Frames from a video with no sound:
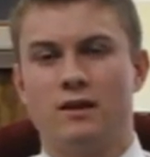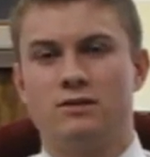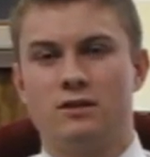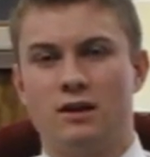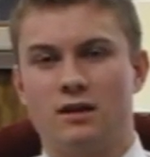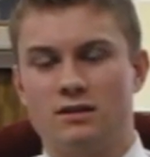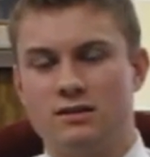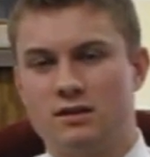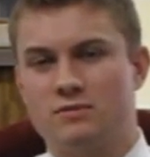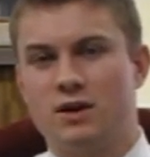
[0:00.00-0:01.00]
So like I
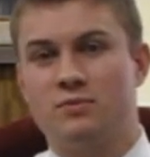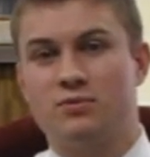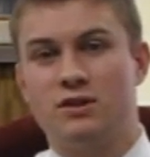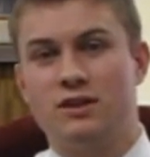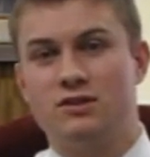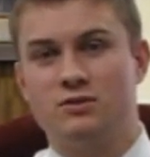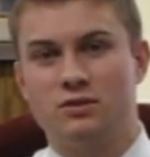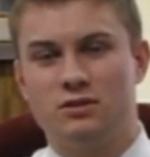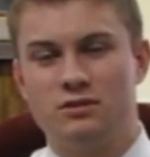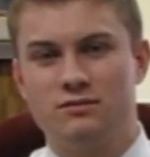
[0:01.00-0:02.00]
said, it's my prayer that you
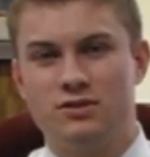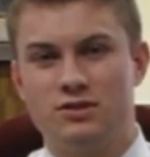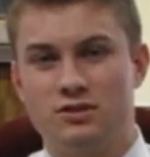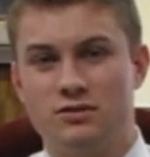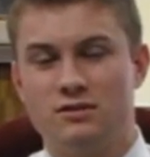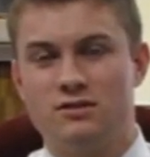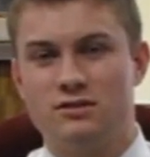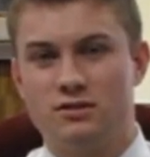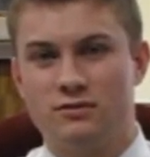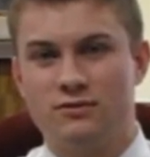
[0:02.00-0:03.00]
all choose to
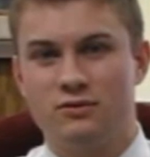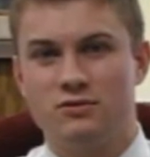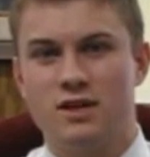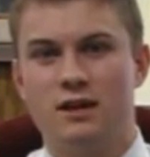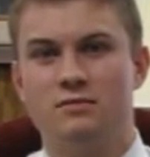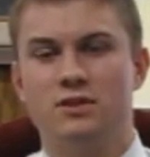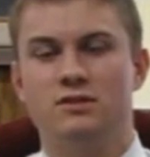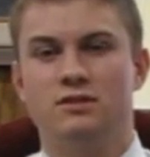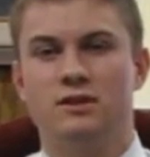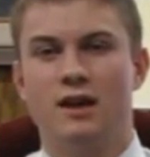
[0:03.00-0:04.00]
serve a full-time
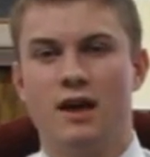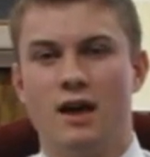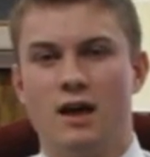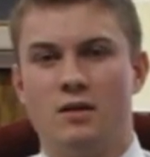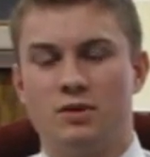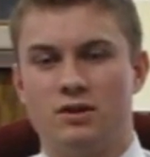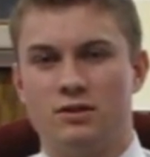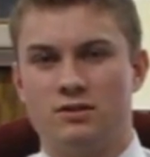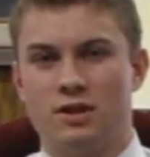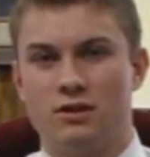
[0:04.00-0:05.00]
mission,
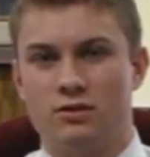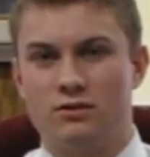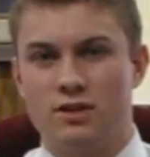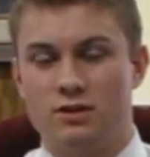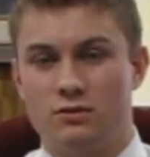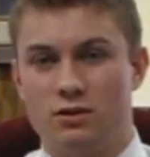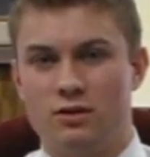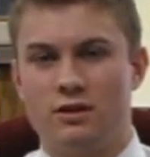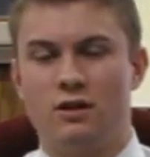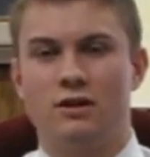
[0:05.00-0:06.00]
because I know that you will
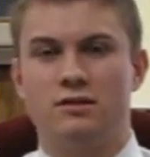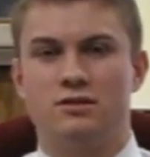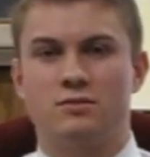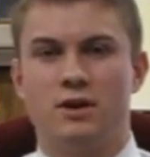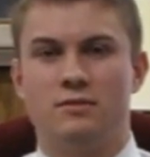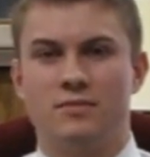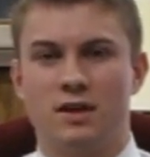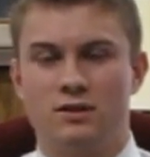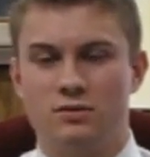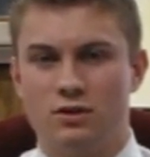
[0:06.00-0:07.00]
learn a lot as well,
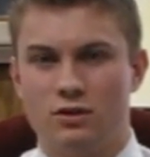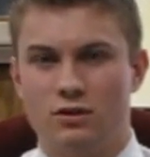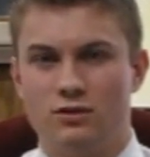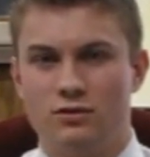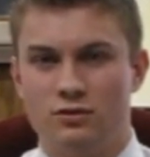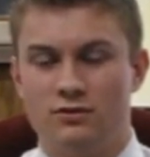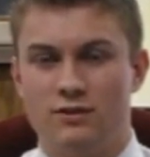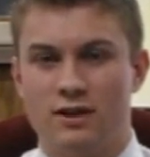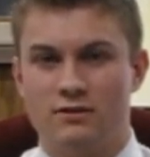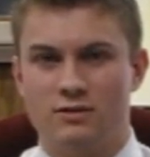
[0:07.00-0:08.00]
and you will learn who your
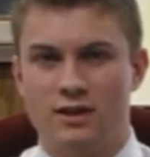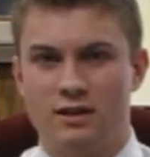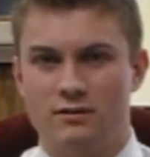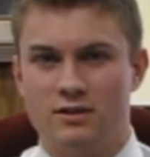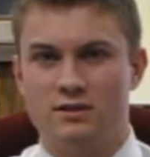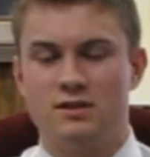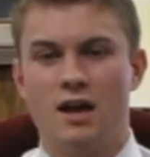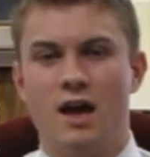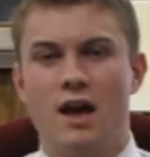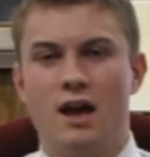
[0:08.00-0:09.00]
Father in Heaven is
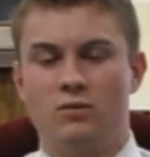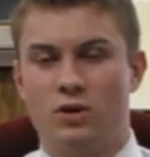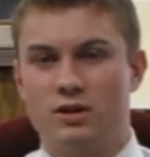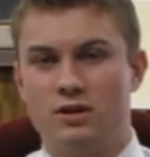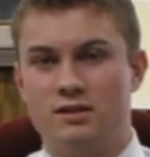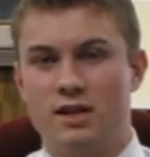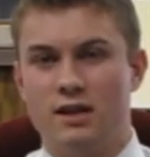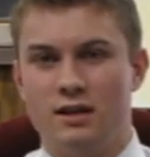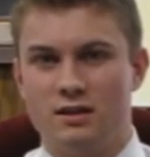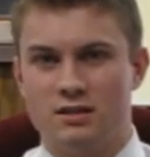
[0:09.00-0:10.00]
and what it is that
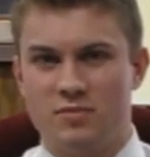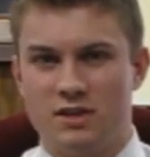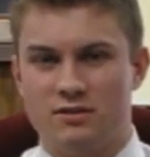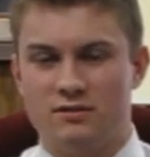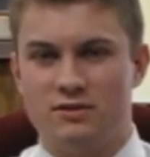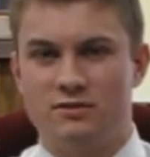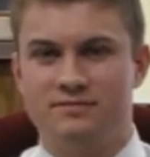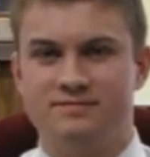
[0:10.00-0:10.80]
He expects of you.